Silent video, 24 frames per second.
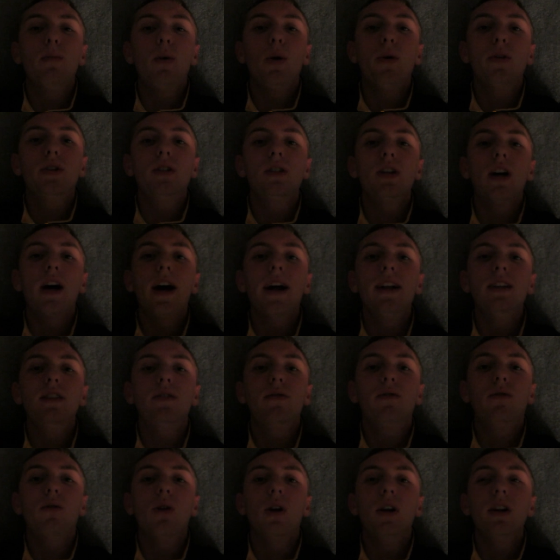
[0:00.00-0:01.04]
both sides,
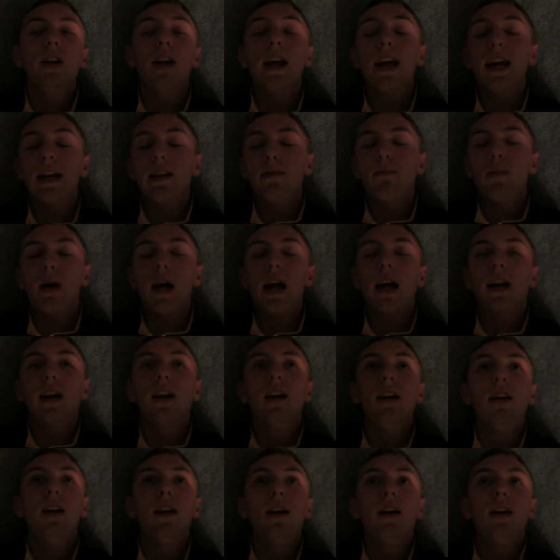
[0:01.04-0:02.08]
front and back.